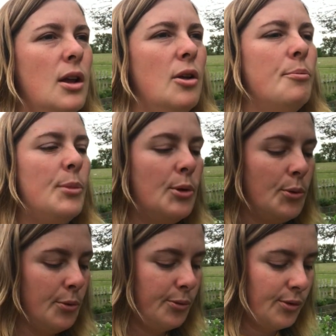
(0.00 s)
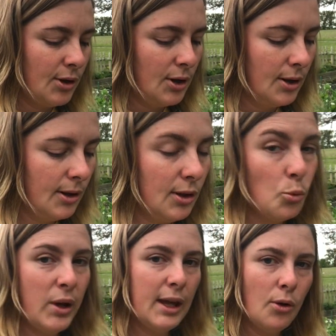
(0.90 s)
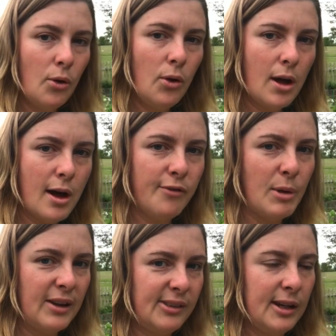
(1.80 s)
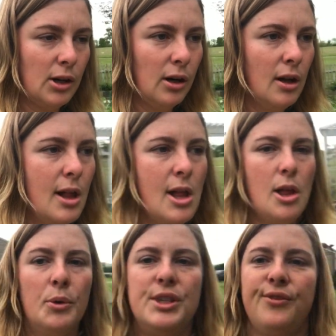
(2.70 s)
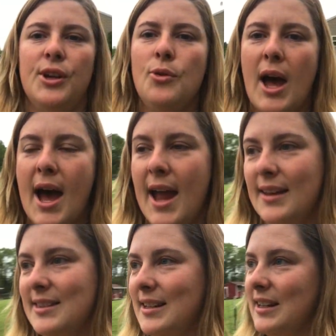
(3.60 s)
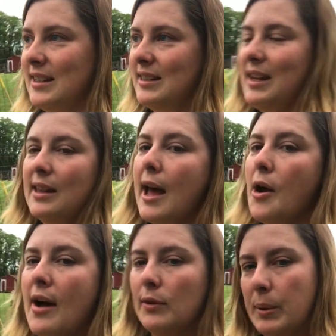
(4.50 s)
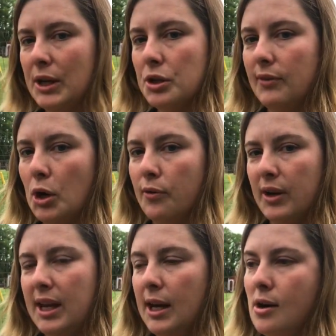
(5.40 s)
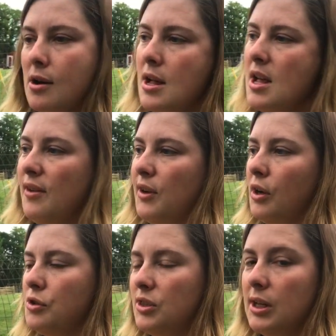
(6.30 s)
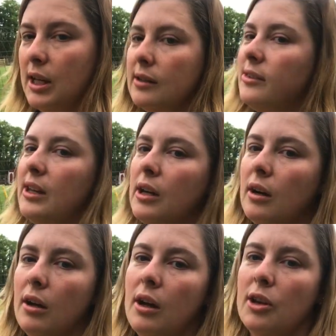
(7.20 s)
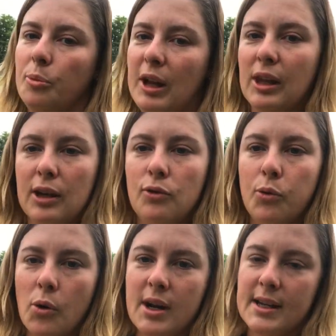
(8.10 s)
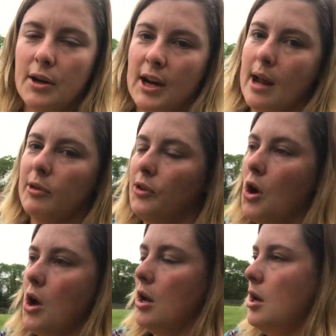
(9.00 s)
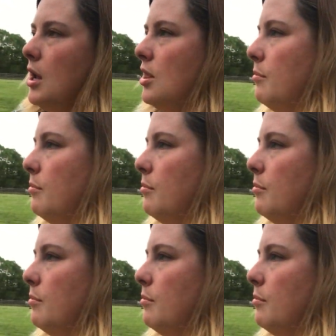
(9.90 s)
move the wheel of my seeder, which if you guys didn't get to see that, I'll have a picture of it over here. If you're interested in a seeder, there'll be a link for it down on Amazon in the